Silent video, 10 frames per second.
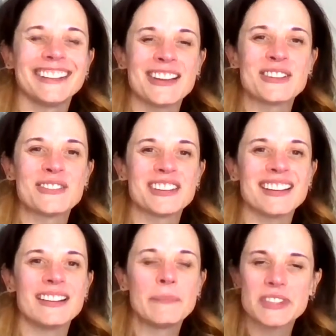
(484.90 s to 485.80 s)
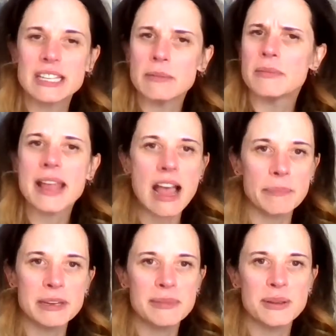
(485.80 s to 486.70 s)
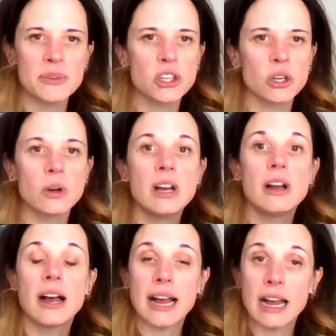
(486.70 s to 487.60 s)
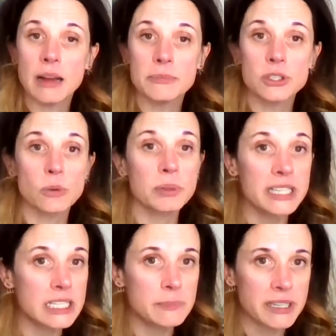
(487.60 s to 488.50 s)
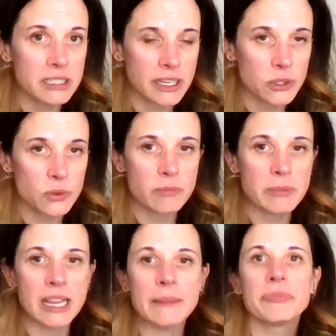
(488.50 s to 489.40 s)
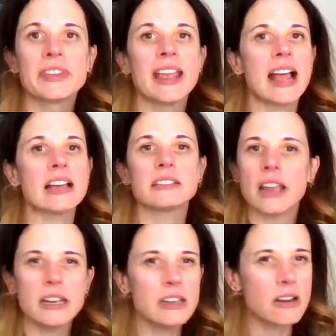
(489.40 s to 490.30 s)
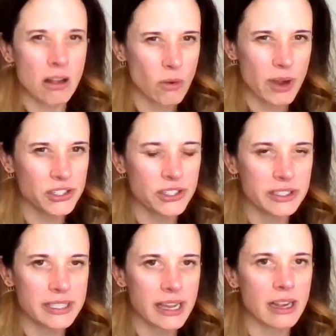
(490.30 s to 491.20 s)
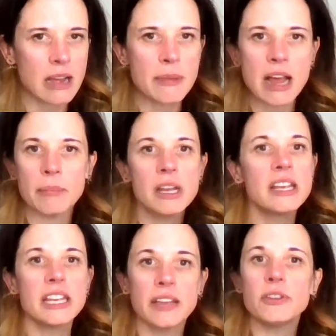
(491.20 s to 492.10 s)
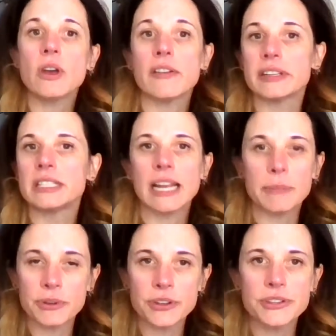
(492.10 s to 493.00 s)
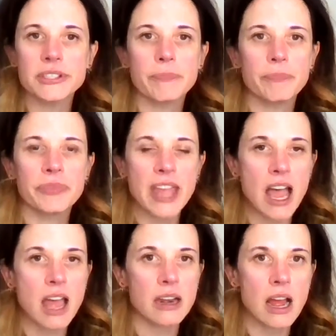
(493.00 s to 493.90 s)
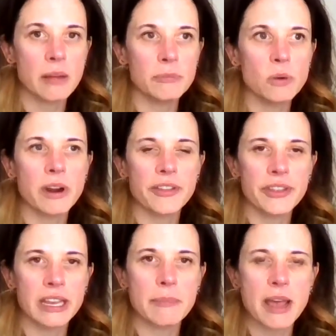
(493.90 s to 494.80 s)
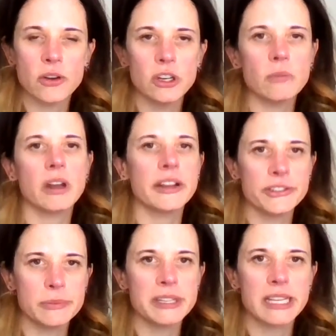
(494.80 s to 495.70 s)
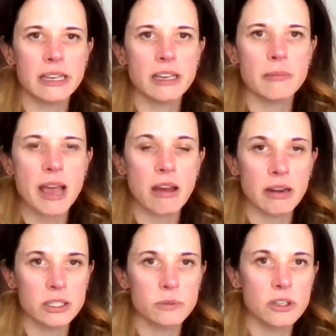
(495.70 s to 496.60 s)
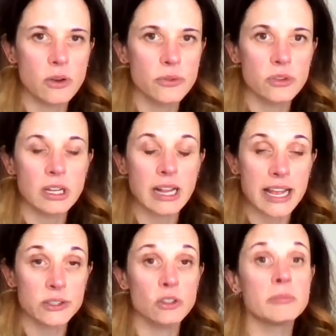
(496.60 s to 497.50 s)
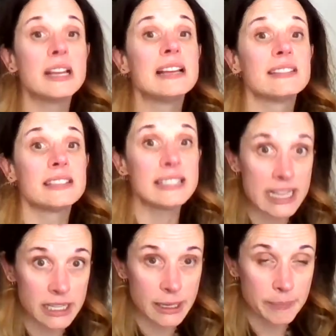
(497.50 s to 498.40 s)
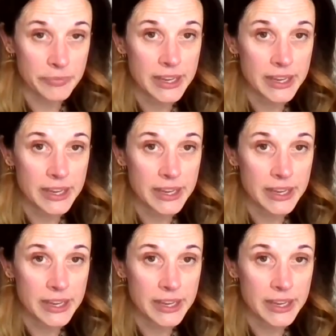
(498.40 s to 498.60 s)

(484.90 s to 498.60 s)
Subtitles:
lot over the summer. I'm happy to meet with you. So please be in touch with me. Ask any and all questions that come up. If you have examples that you want to think about or you want us to be thinking about as we go through the classroom, send them.